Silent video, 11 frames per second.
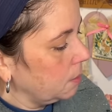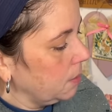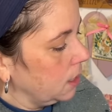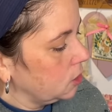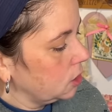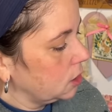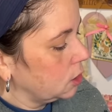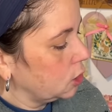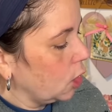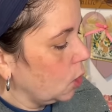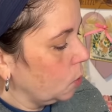I mean, it's just
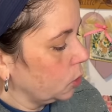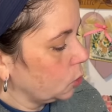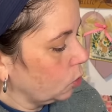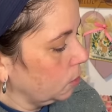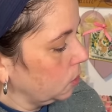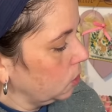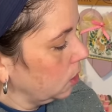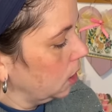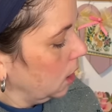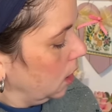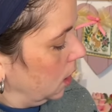so adorable.
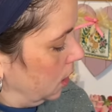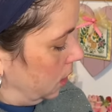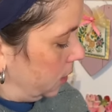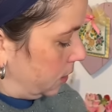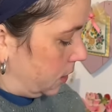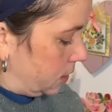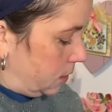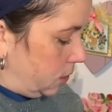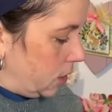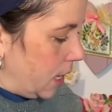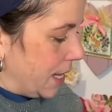Look at this.
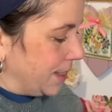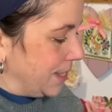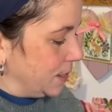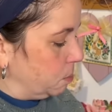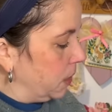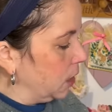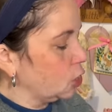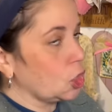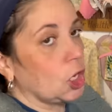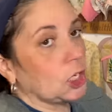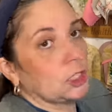Look at this
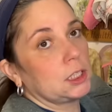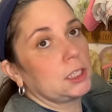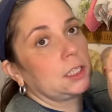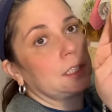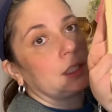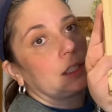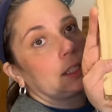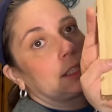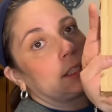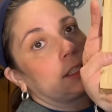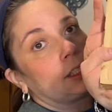picture.
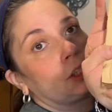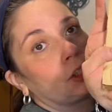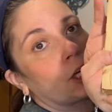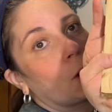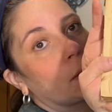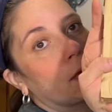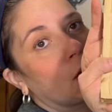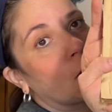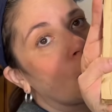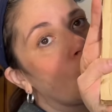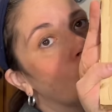So
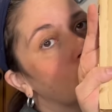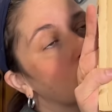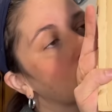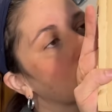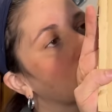cute.